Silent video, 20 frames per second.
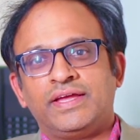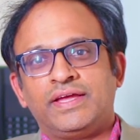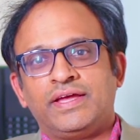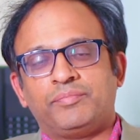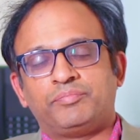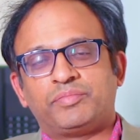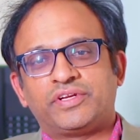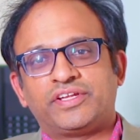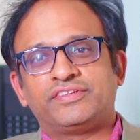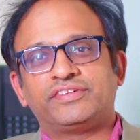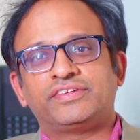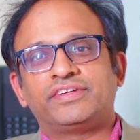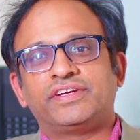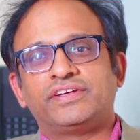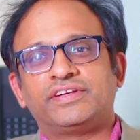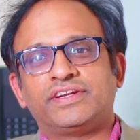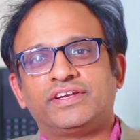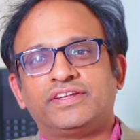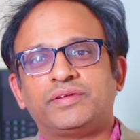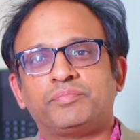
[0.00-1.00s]

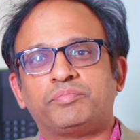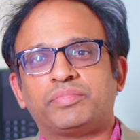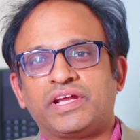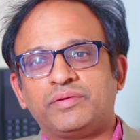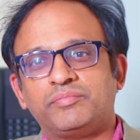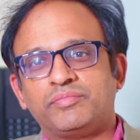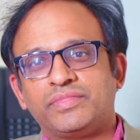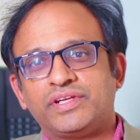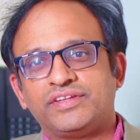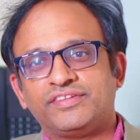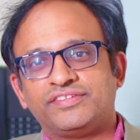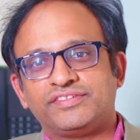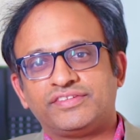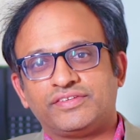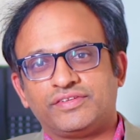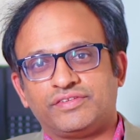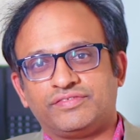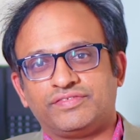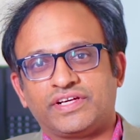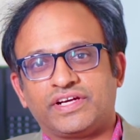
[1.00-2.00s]
president and the prime
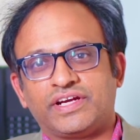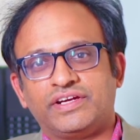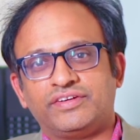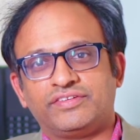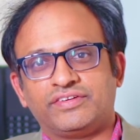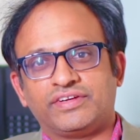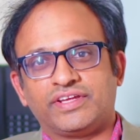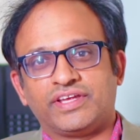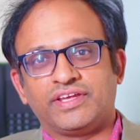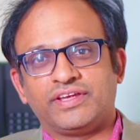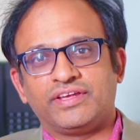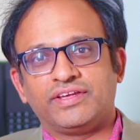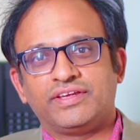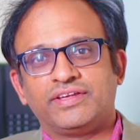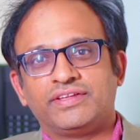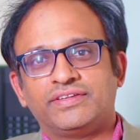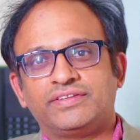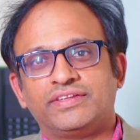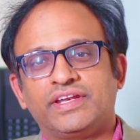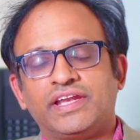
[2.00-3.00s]
minister of a country,
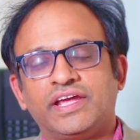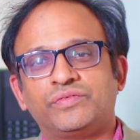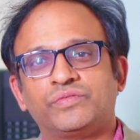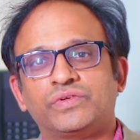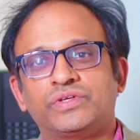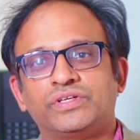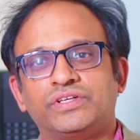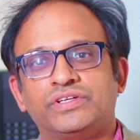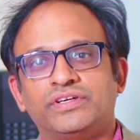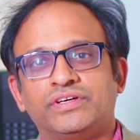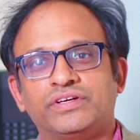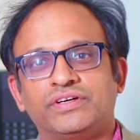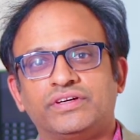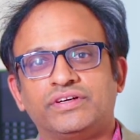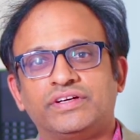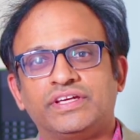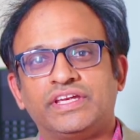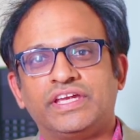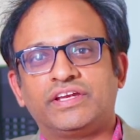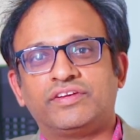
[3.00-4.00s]
then I would
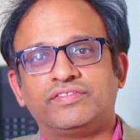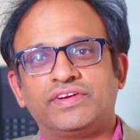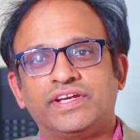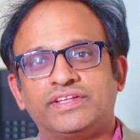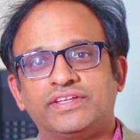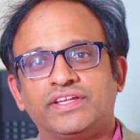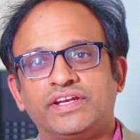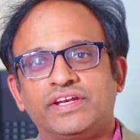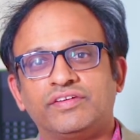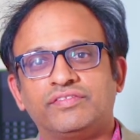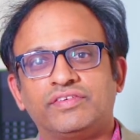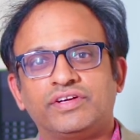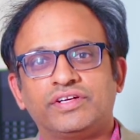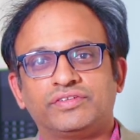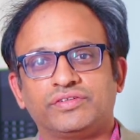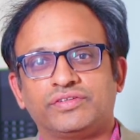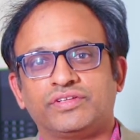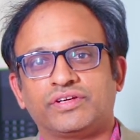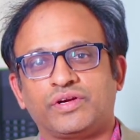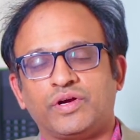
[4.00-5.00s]
equate the liver
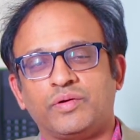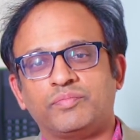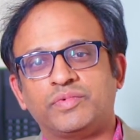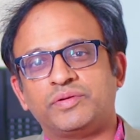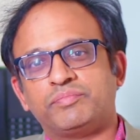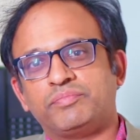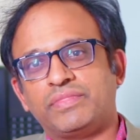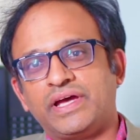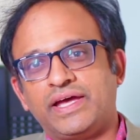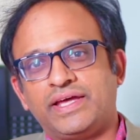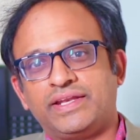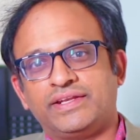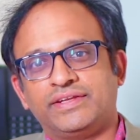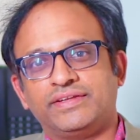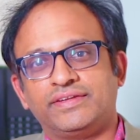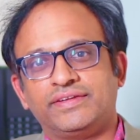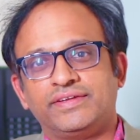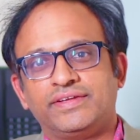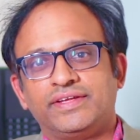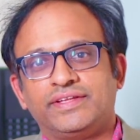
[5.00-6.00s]
to the common
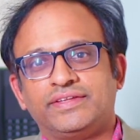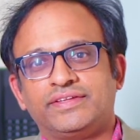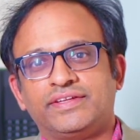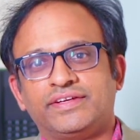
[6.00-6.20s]
man, that